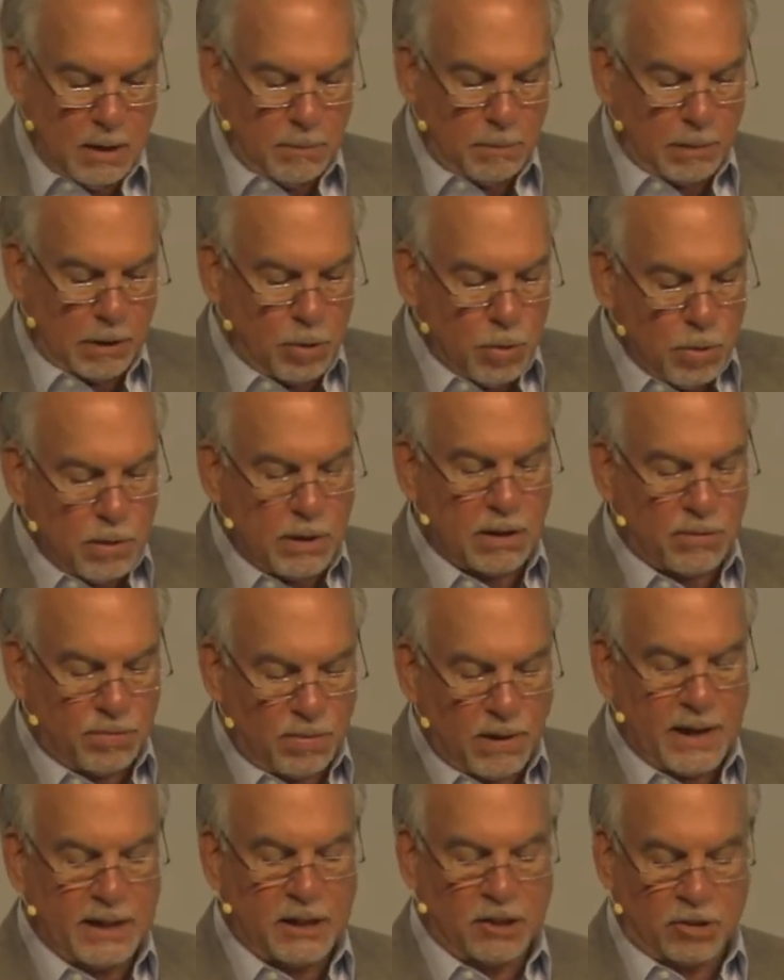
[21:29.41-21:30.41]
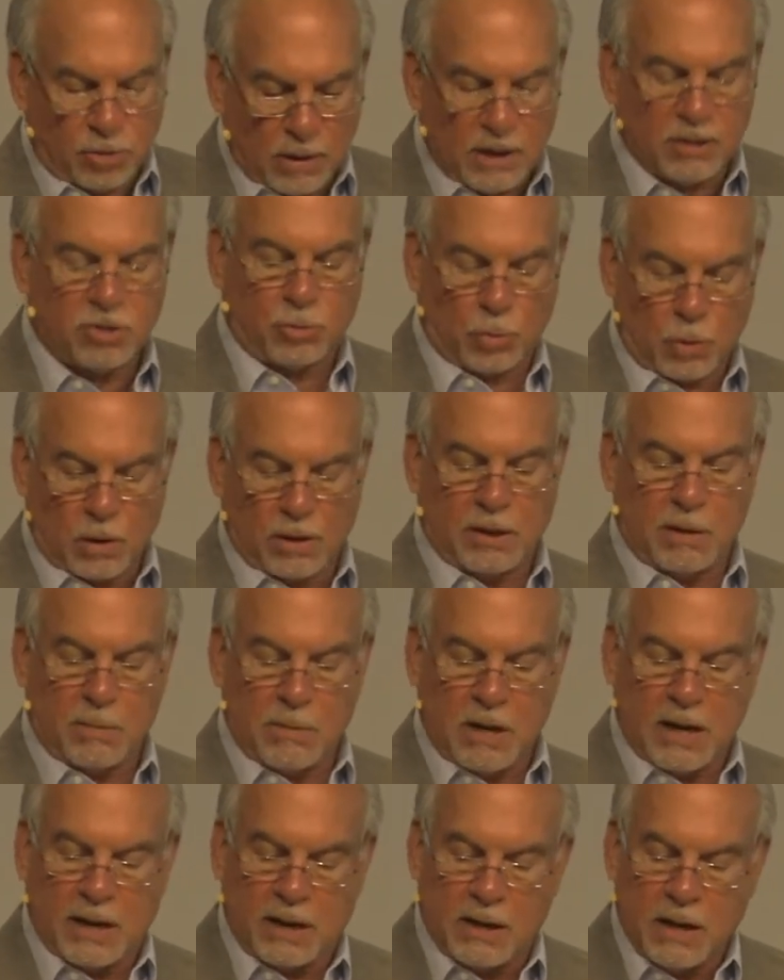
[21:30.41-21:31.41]
but who can find a trustworthy
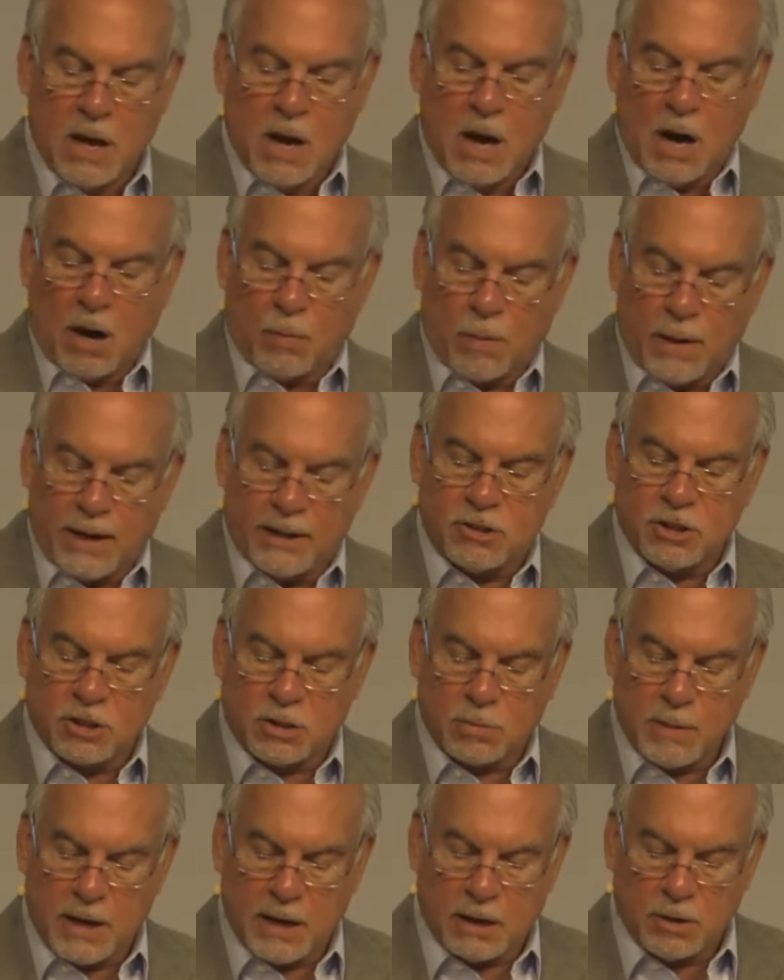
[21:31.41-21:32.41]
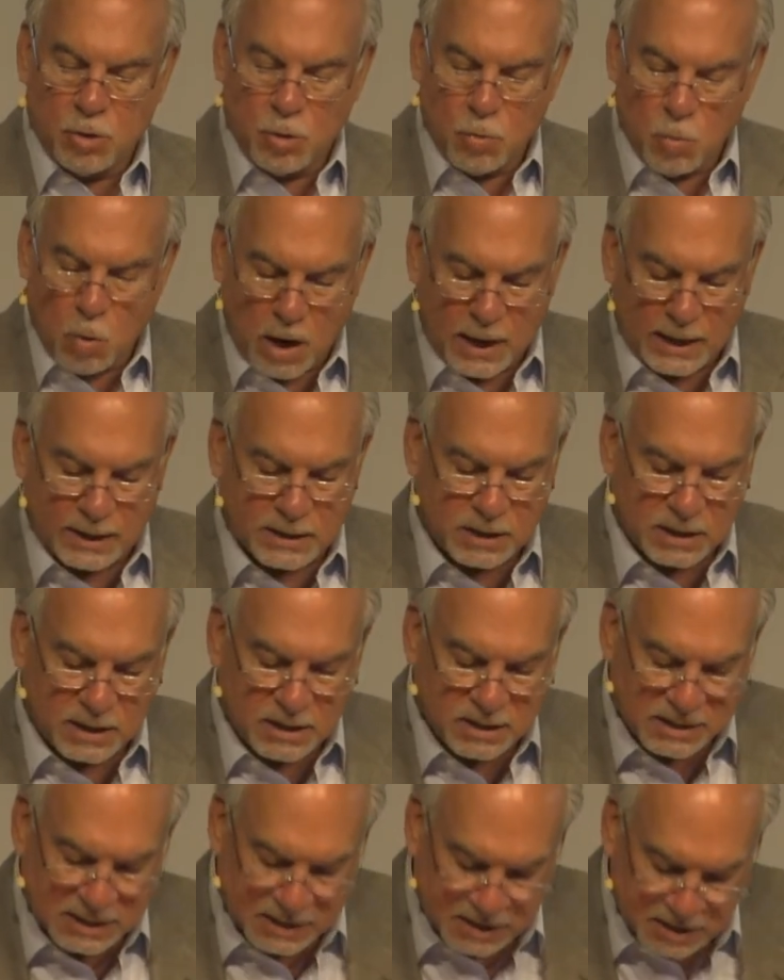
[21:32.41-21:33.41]
man, a righteous man who walks in
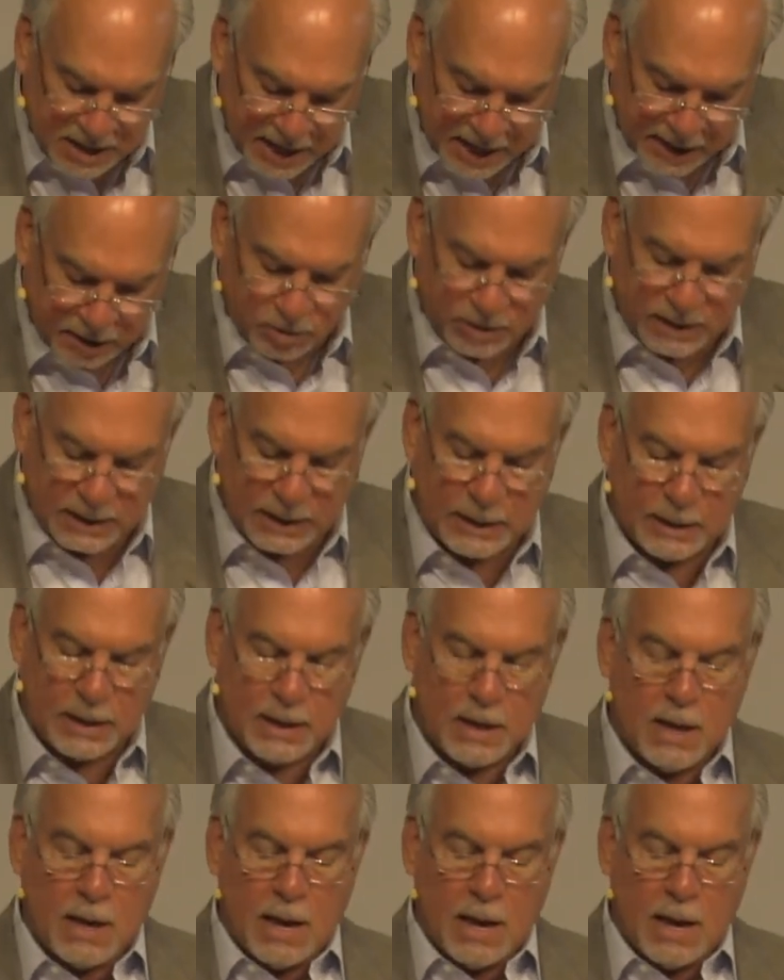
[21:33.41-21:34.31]
his integrity?